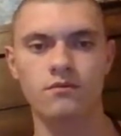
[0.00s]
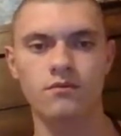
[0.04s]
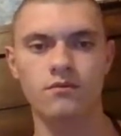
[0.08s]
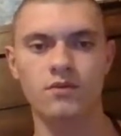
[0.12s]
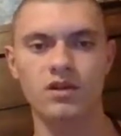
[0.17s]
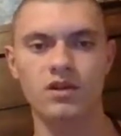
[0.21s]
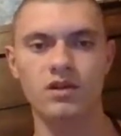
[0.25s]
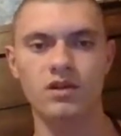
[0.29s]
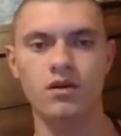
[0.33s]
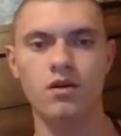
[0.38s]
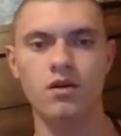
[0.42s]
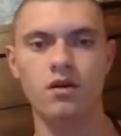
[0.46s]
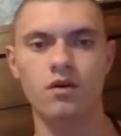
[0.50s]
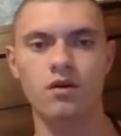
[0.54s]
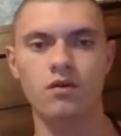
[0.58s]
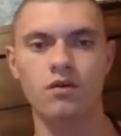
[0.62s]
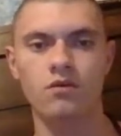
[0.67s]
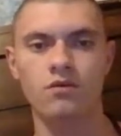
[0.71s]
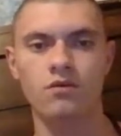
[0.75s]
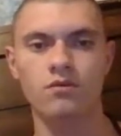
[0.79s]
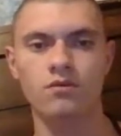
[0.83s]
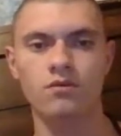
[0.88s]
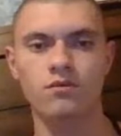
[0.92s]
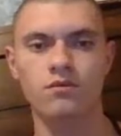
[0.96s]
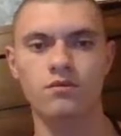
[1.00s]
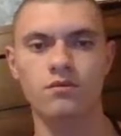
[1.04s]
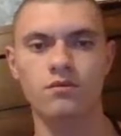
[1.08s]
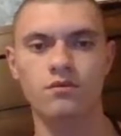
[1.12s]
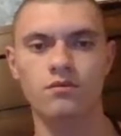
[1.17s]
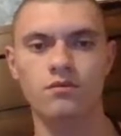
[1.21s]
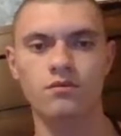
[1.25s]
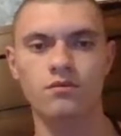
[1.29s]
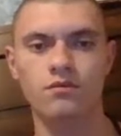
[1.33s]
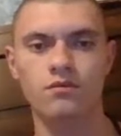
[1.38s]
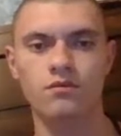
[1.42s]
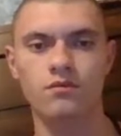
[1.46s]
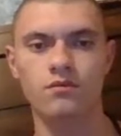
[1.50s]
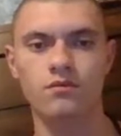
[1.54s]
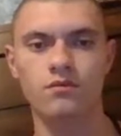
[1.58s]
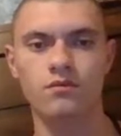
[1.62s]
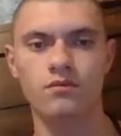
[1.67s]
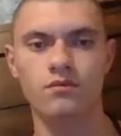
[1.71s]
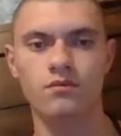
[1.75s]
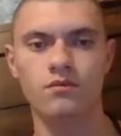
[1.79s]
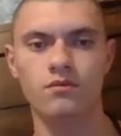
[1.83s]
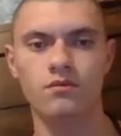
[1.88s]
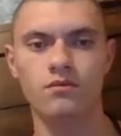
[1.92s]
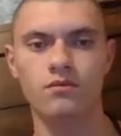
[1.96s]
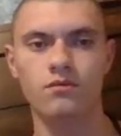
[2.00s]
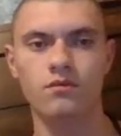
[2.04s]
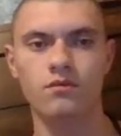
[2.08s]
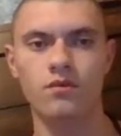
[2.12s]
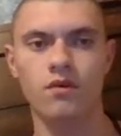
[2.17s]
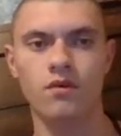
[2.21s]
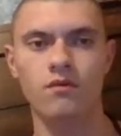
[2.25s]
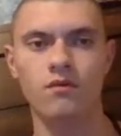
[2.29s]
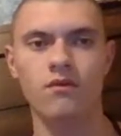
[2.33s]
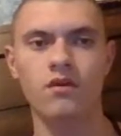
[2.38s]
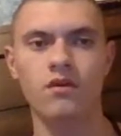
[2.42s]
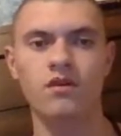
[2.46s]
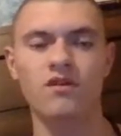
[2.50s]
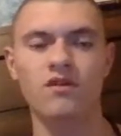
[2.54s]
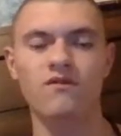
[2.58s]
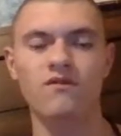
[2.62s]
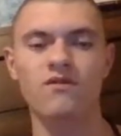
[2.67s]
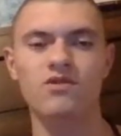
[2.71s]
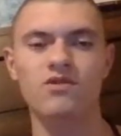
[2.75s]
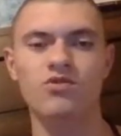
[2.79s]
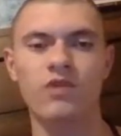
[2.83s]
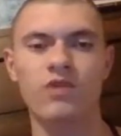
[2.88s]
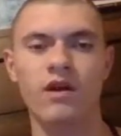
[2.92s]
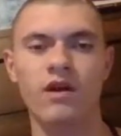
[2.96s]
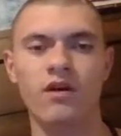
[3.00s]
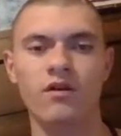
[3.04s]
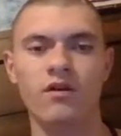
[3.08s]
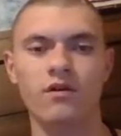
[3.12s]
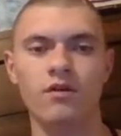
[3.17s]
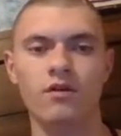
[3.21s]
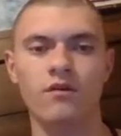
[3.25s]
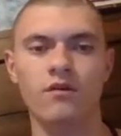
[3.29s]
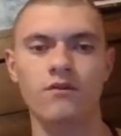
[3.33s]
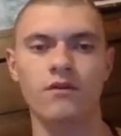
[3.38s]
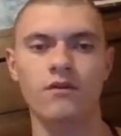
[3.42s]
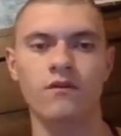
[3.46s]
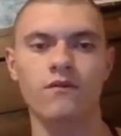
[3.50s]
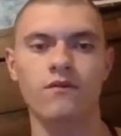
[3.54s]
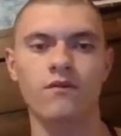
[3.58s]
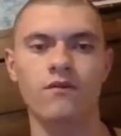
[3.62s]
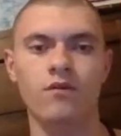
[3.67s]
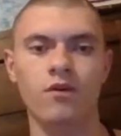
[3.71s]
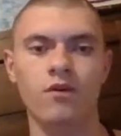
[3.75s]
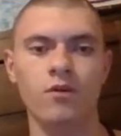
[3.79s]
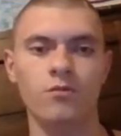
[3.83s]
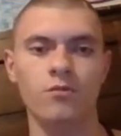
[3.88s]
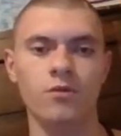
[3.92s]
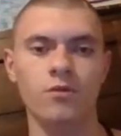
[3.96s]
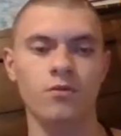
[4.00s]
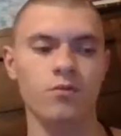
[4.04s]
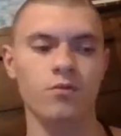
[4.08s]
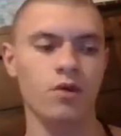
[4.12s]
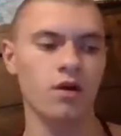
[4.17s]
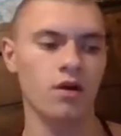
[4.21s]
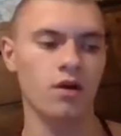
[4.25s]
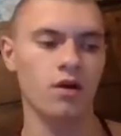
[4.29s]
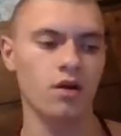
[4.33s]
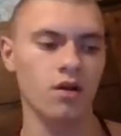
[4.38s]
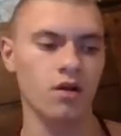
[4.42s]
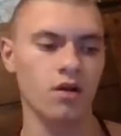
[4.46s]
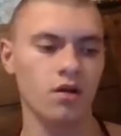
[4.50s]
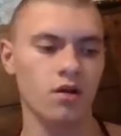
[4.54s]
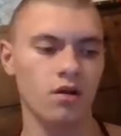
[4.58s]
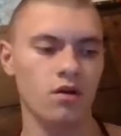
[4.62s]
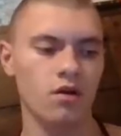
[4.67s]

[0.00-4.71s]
Let go of the individuality of the form of the body.